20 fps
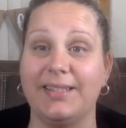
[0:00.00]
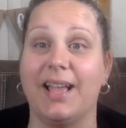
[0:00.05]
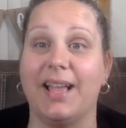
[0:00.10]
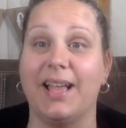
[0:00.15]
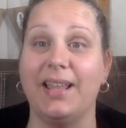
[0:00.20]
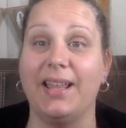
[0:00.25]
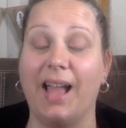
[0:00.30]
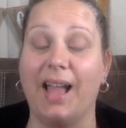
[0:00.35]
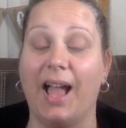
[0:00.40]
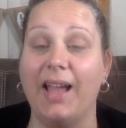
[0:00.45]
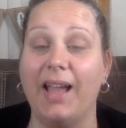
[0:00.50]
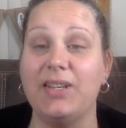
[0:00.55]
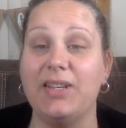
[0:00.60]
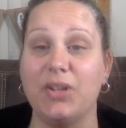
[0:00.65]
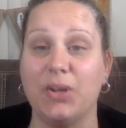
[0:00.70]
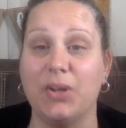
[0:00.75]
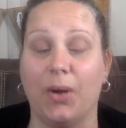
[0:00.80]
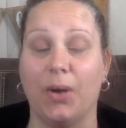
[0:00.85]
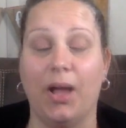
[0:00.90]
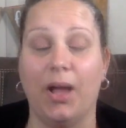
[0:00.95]
I
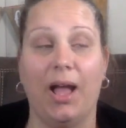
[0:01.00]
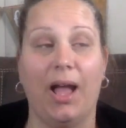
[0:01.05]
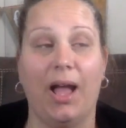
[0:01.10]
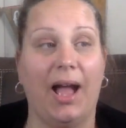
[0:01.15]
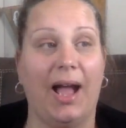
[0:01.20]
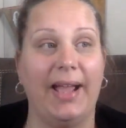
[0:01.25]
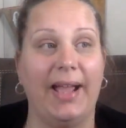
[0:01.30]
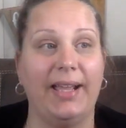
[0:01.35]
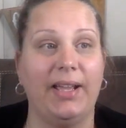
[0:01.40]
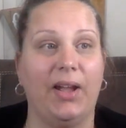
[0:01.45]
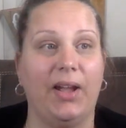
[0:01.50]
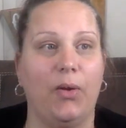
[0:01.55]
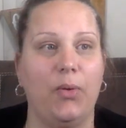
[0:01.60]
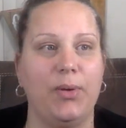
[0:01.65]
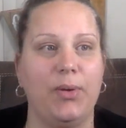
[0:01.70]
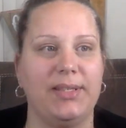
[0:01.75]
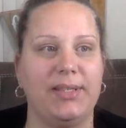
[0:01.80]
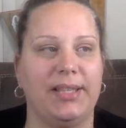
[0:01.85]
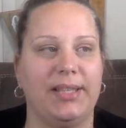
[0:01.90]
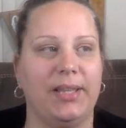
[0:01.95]
do. I
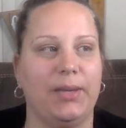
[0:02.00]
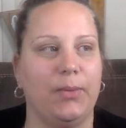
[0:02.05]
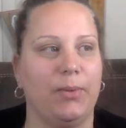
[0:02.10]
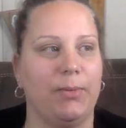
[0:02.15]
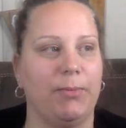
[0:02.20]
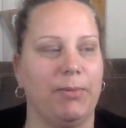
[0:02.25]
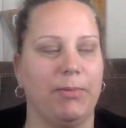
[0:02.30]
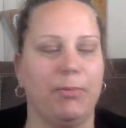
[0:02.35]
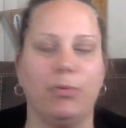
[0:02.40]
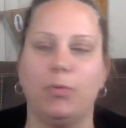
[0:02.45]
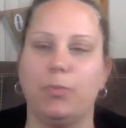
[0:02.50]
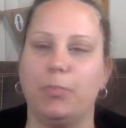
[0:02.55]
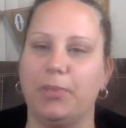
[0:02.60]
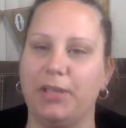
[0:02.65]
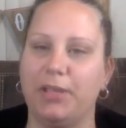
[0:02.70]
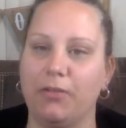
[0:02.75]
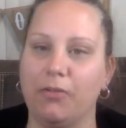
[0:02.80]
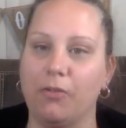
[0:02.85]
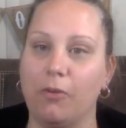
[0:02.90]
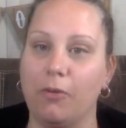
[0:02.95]
always like when people
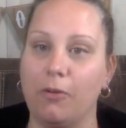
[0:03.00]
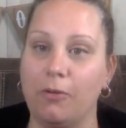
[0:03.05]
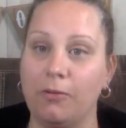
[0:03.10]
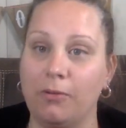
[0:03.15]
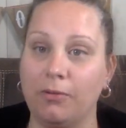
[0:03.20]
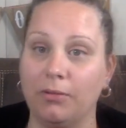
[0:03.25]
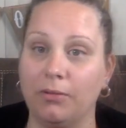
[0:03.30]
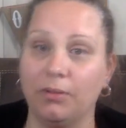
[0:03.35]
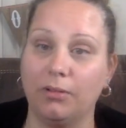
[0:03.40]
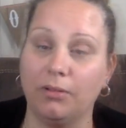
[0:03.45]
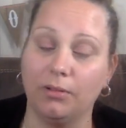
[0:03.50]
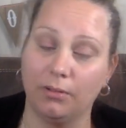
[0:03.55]
B-roll